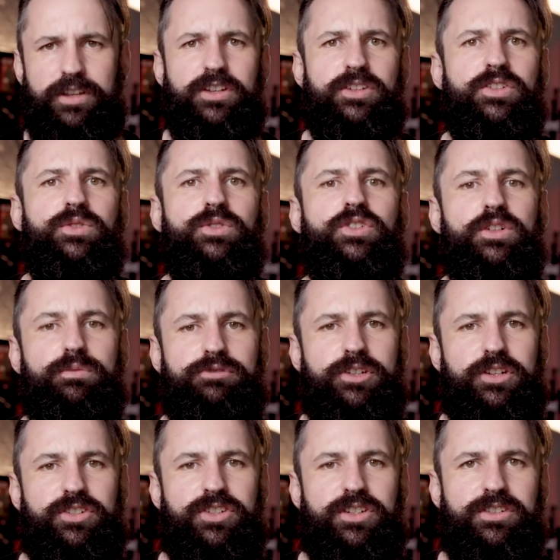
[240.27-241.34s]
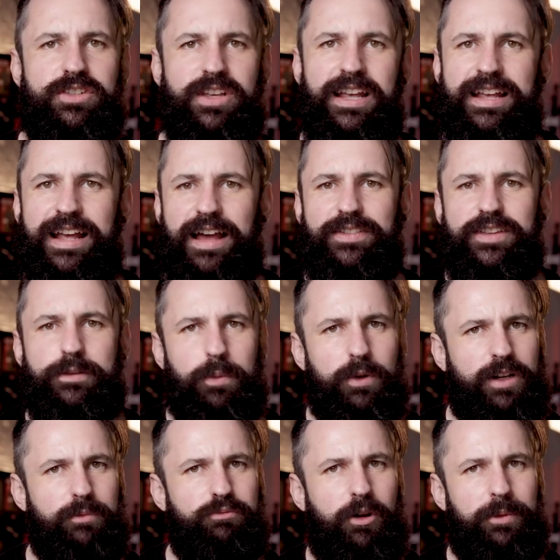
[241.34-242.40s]
You can do some good productions. At this
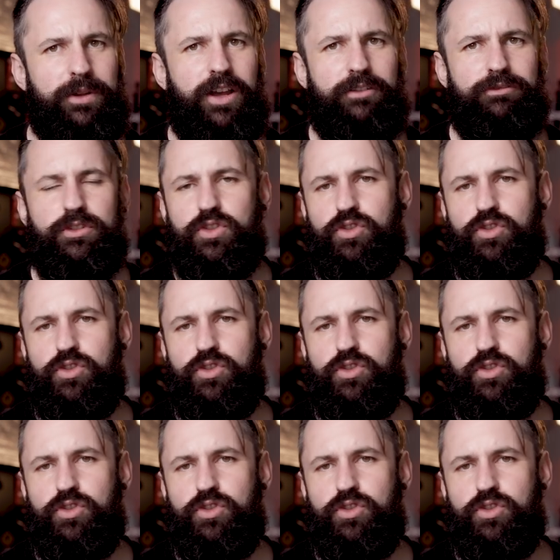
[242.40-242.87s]
point, I'd probably go for a